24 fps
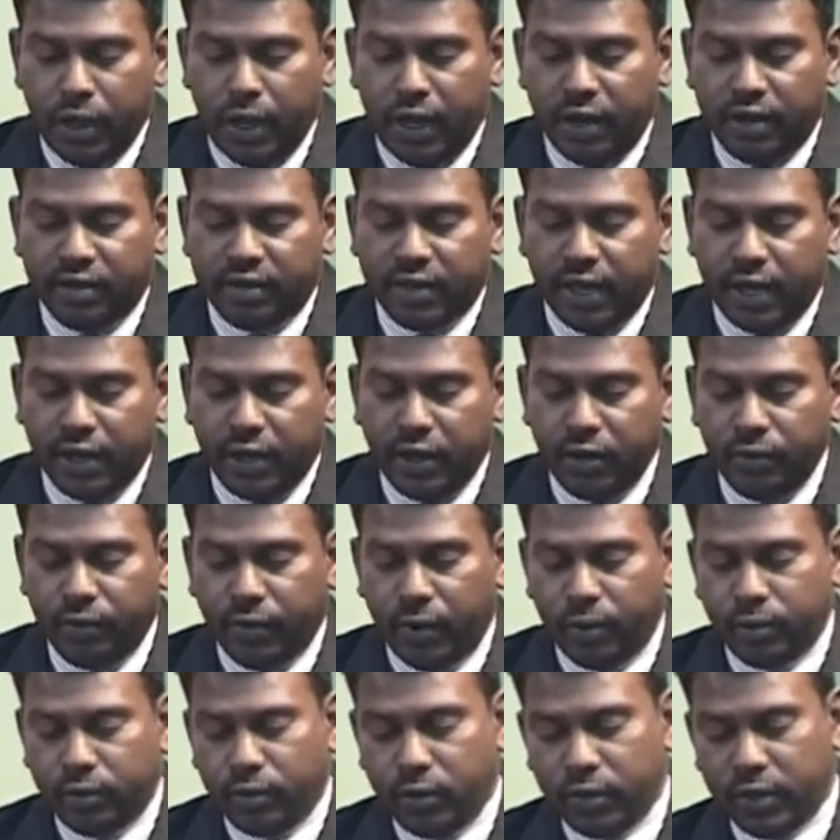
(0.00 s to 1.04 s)
And starting
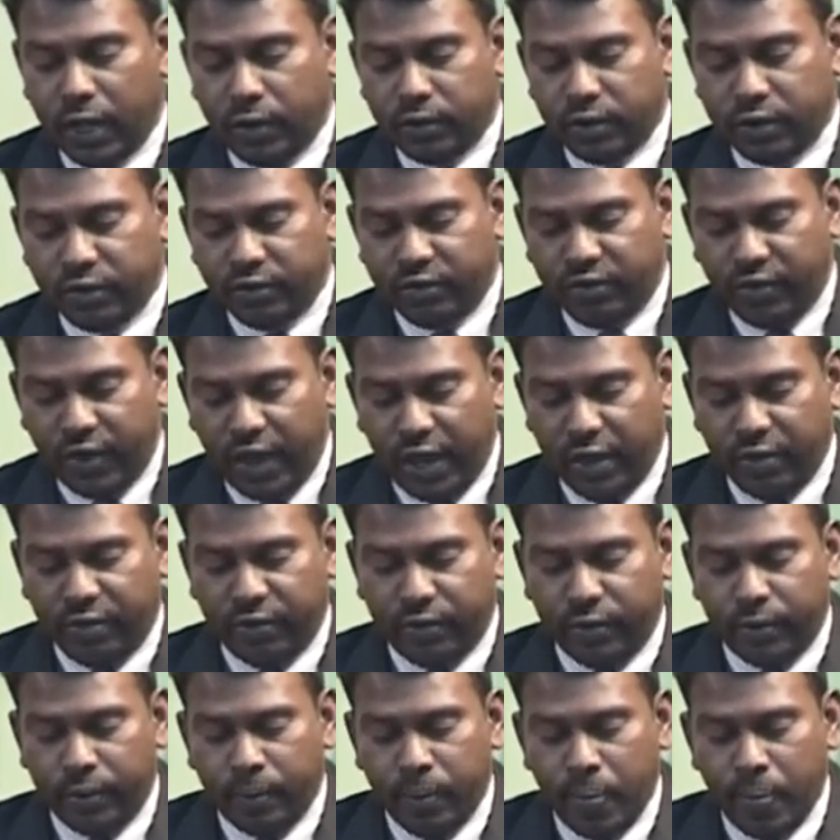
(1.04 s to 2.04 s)
from 2005,